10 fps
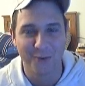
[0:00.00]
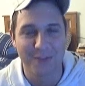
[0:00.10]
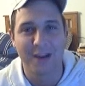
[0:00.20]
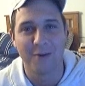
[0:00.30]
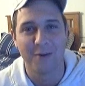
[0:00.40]

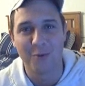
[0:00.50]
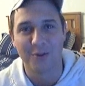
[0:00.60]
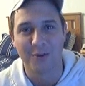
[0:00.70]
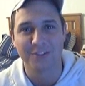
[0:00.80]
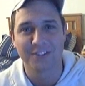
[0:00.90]
without
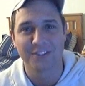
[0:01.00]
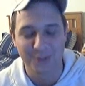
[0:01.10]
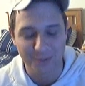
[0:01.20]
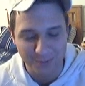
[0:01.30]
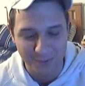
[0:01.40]
morals,
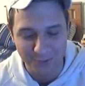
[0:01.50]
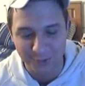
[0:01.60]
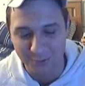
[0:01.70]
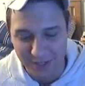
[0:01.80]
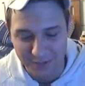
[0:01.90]
so
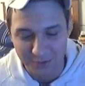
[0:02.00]
do not